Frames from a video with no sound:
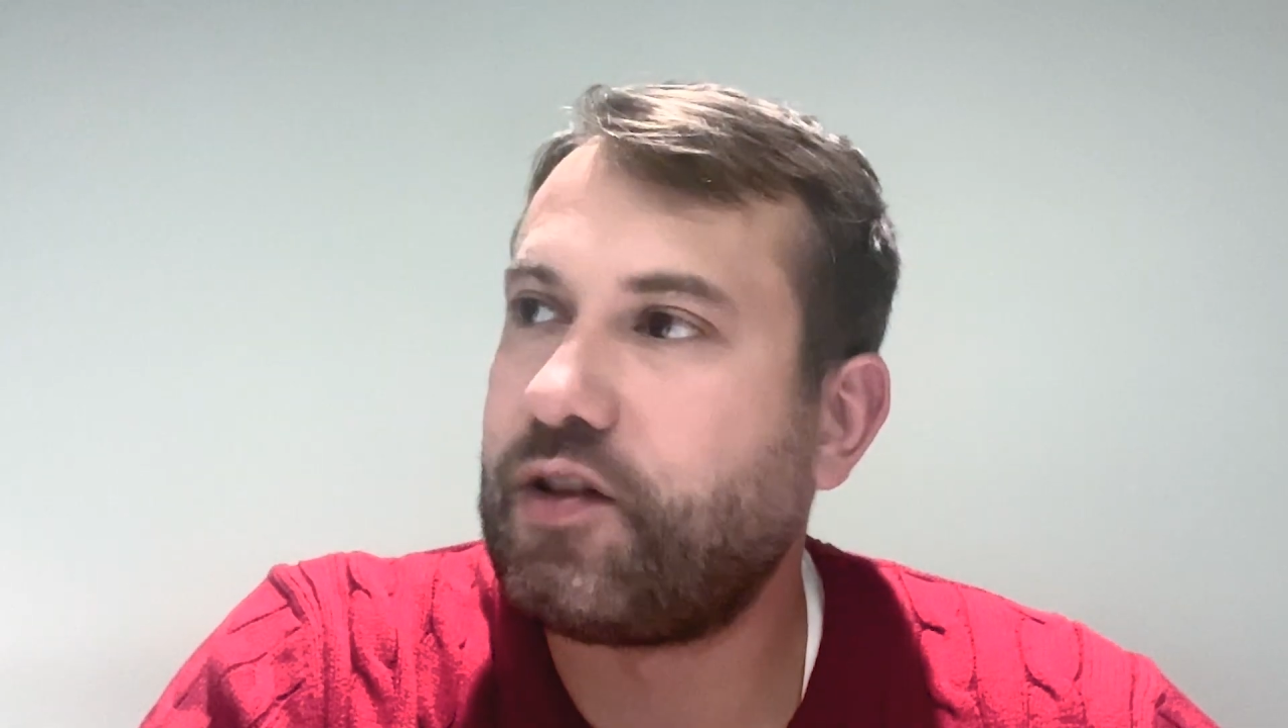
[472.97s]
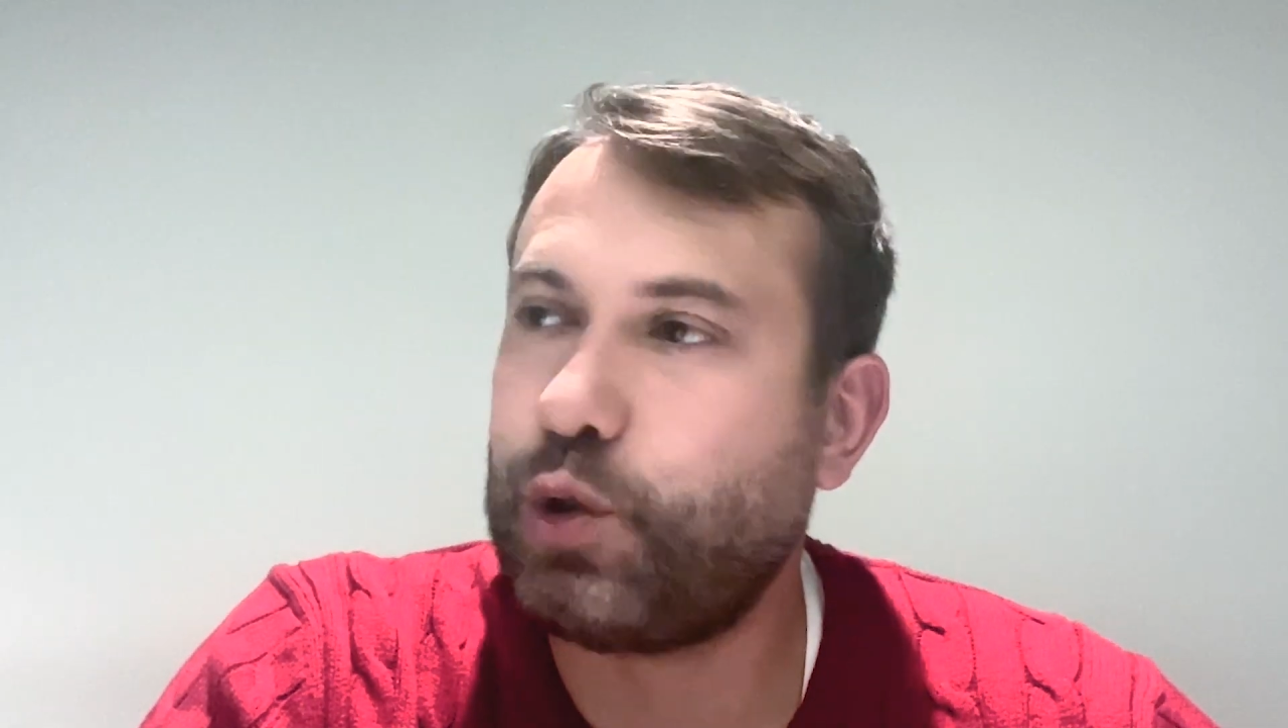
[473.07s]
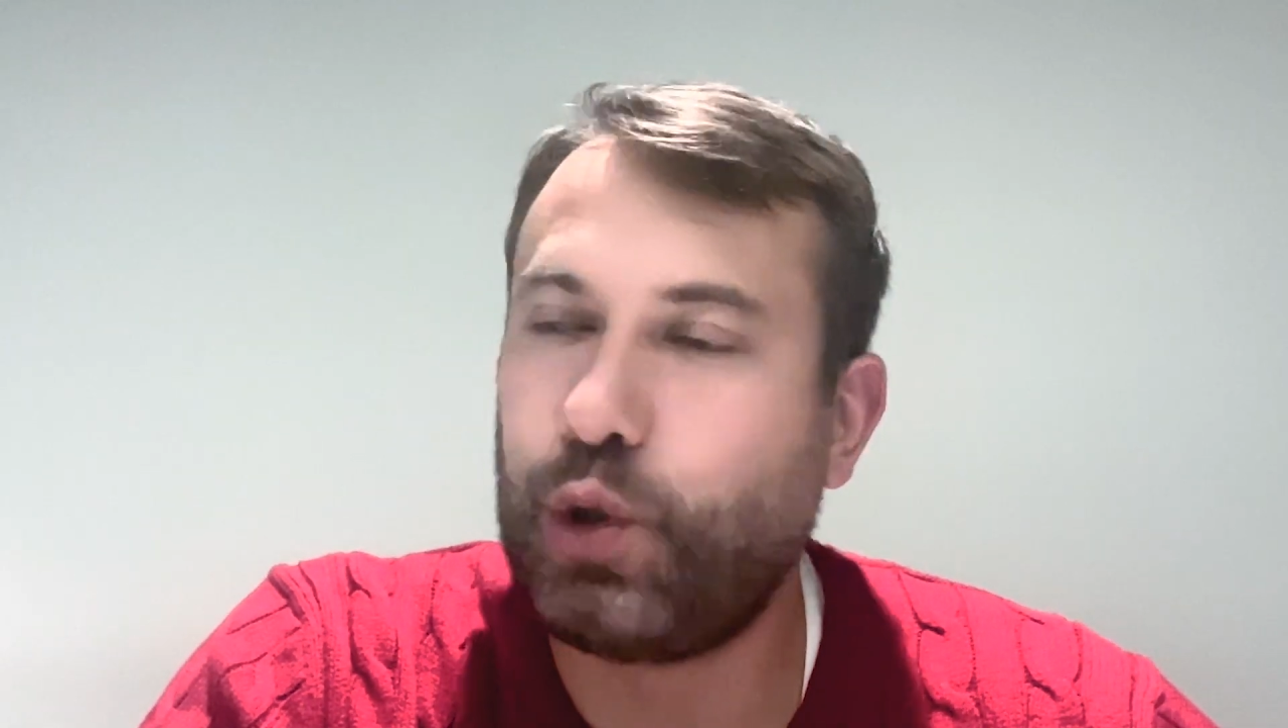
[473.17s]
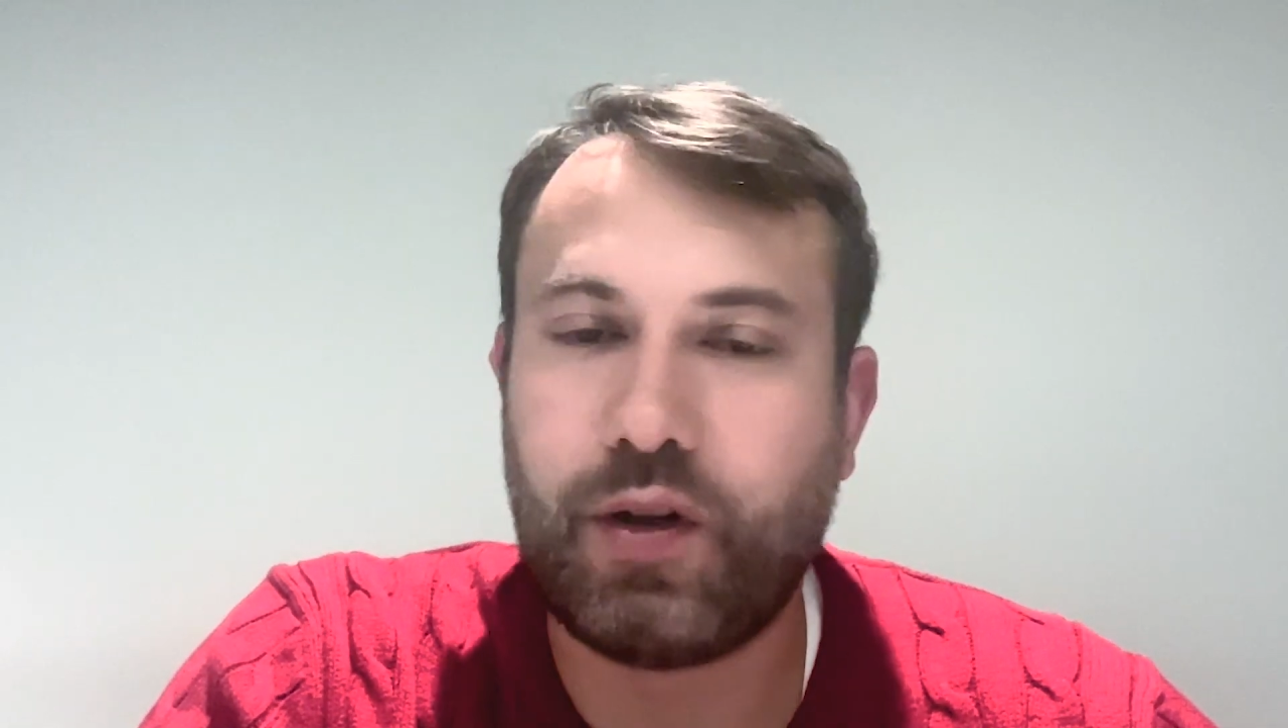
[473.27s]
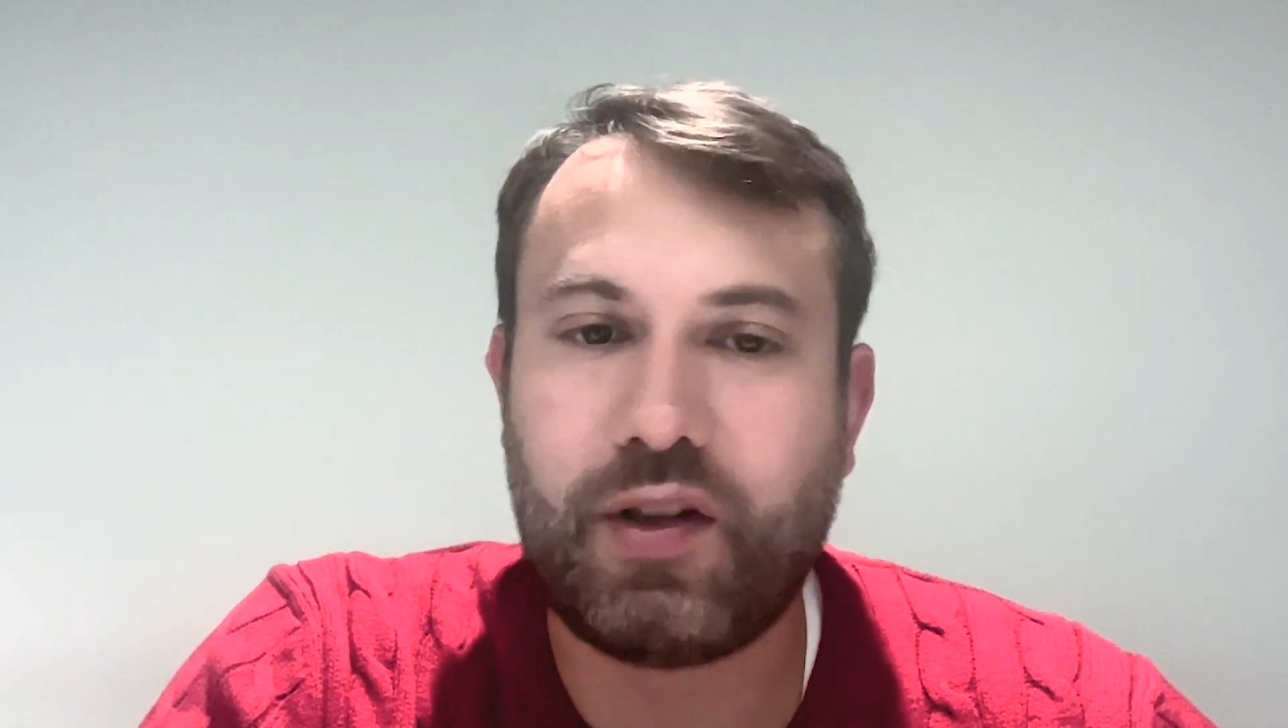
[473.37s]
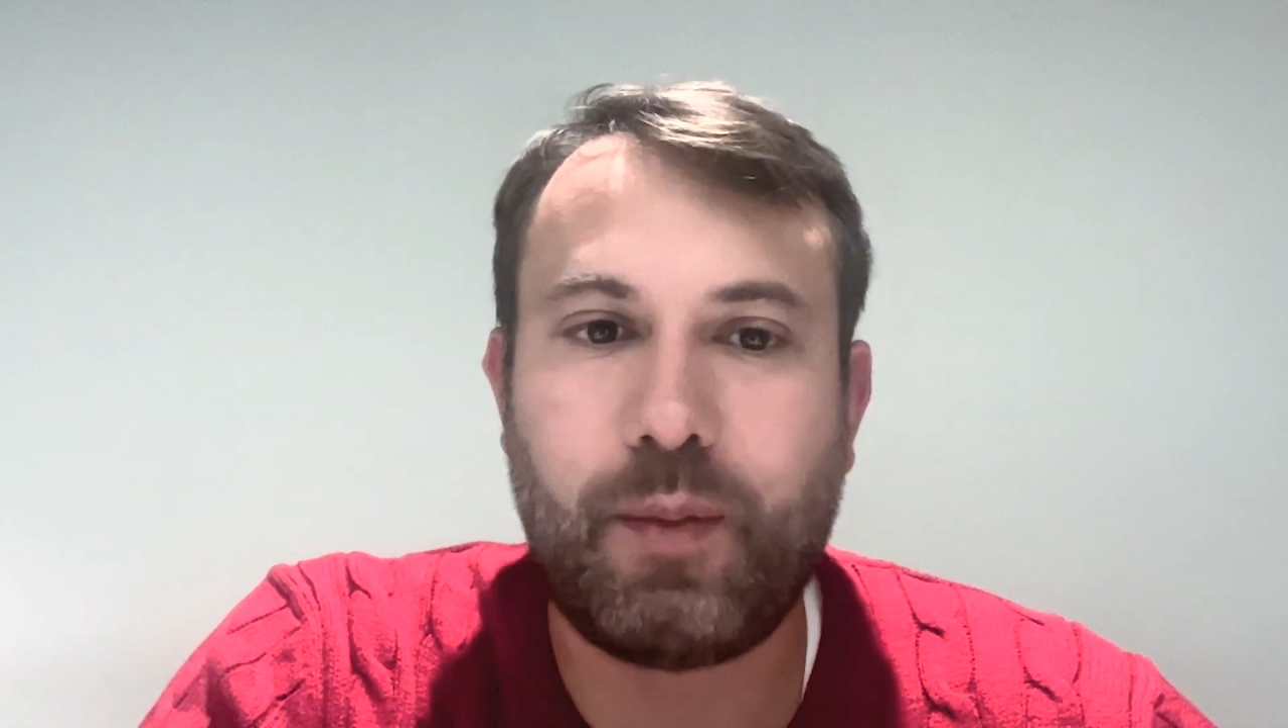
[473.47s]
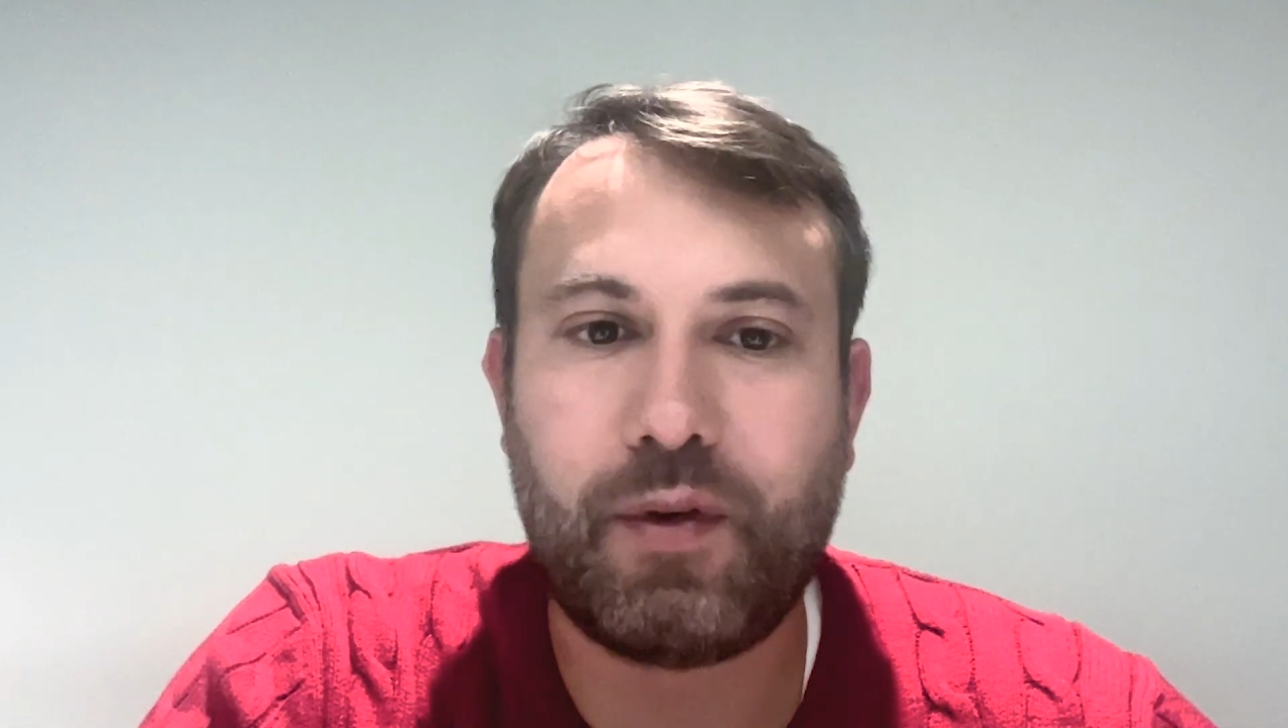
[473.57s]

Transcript: studio team